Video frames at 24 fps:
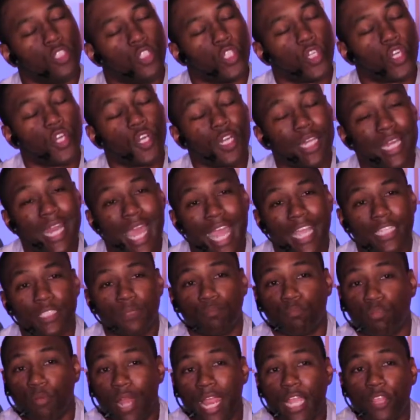your
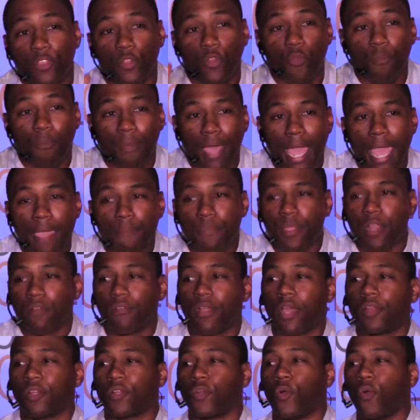next breakthrough might be
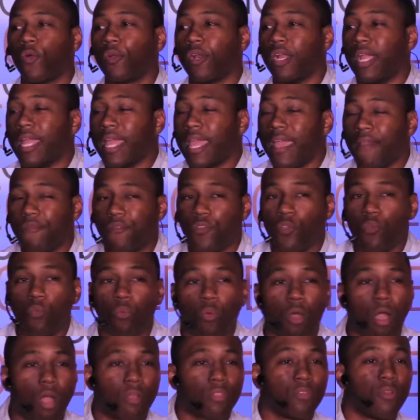around the corner if you
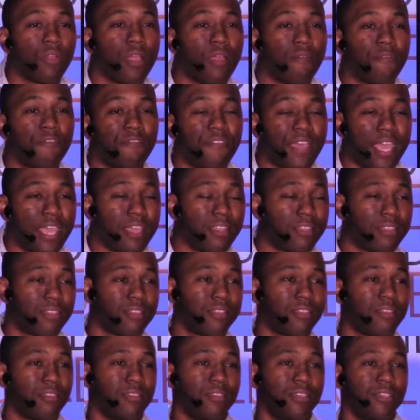walk in
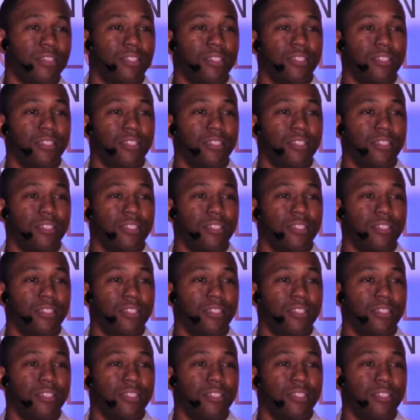faith